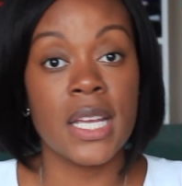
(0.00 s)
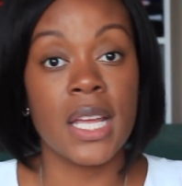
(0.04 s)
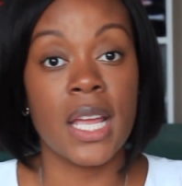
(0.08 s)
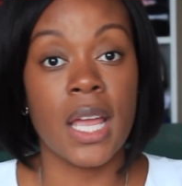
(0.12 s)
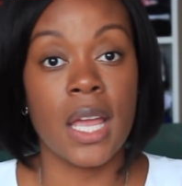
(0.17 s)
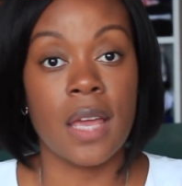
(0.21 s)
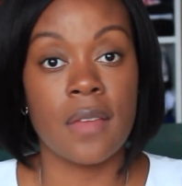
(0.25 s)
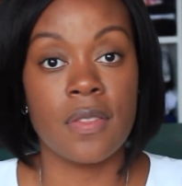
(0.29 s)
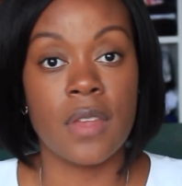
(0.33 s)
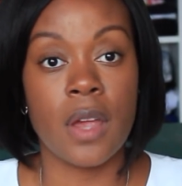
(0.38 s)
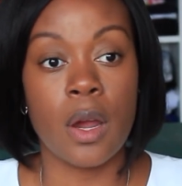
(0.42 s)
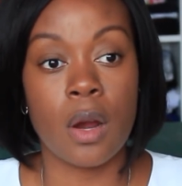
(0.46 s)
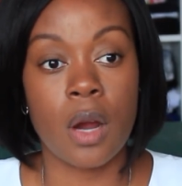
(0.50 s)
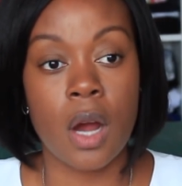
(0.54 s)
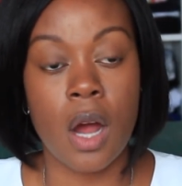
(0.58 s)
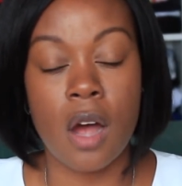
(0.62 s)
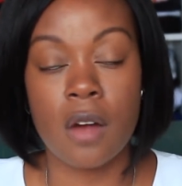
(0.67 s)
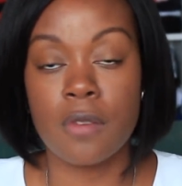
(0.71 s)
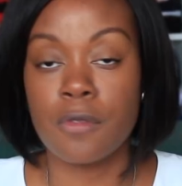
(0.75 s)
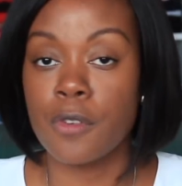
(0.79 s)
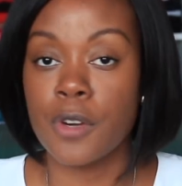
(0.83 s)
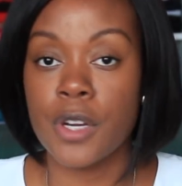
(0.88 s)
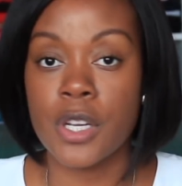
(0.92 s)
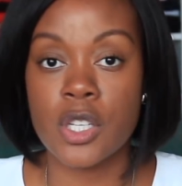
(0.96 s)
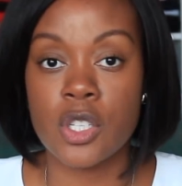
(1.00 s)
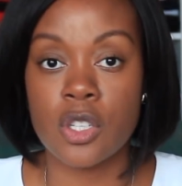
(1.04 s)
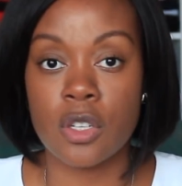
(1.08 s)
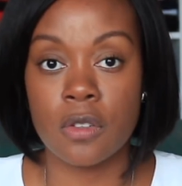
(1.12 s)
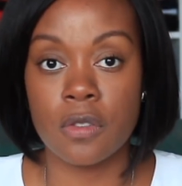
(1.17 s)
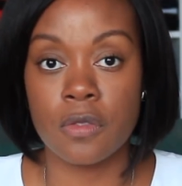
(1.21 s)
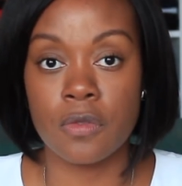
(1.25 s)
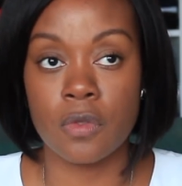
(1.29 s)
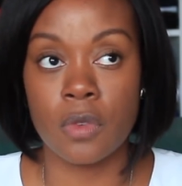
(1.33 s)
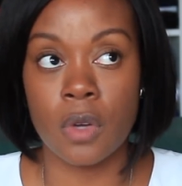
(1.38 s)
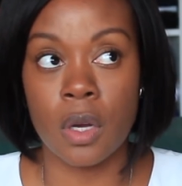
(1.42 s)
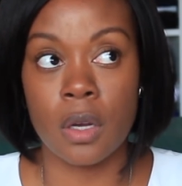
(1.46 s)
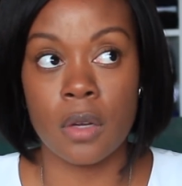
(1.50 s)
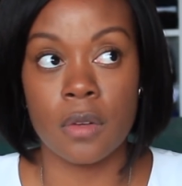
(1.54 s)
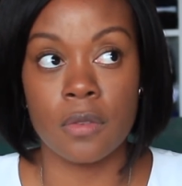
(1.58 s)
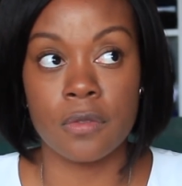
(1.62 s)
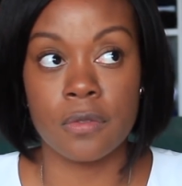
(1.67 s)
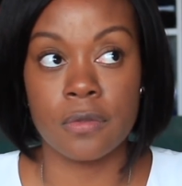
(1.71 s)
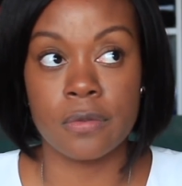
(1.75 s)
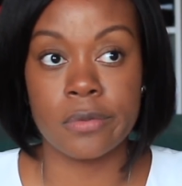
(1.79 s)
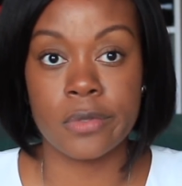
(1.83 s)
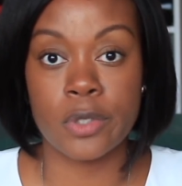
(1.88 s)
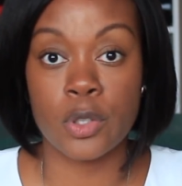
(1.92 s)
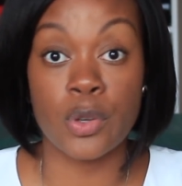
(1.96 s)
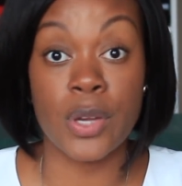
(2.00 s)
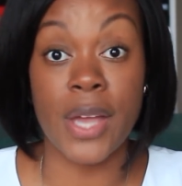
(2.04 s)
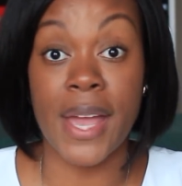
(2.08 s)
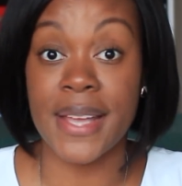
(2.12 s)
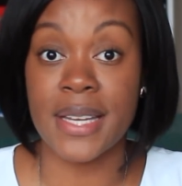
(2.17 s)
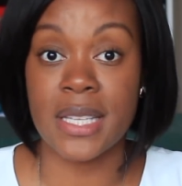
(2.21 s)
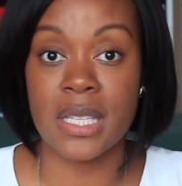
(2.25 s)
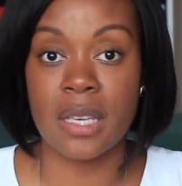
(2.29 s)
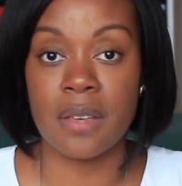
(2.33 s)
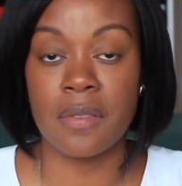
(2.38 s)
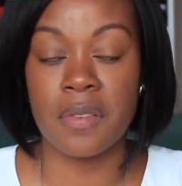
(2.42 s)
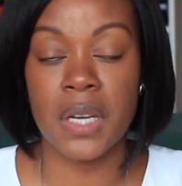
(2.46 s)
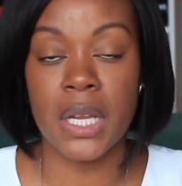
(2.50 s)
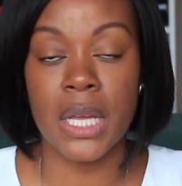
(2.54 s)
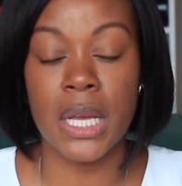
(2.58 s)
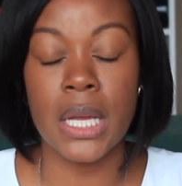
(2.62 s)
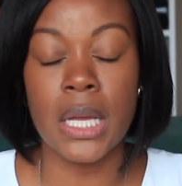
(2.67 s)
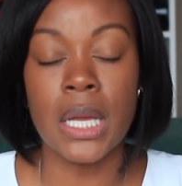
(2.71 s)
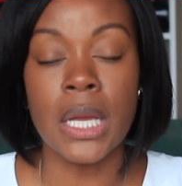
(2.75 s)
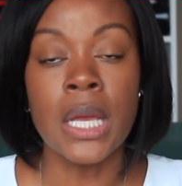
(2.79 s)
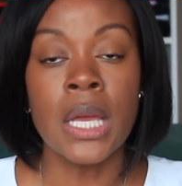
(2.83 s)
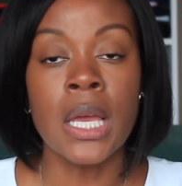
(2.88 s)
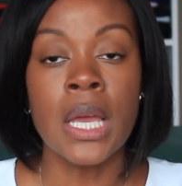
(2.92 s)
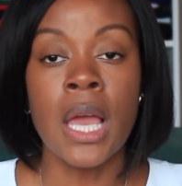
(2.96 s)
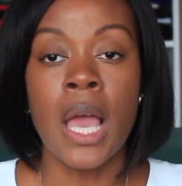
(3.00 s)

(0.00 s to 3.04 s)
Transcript: in their coverage of, of creativity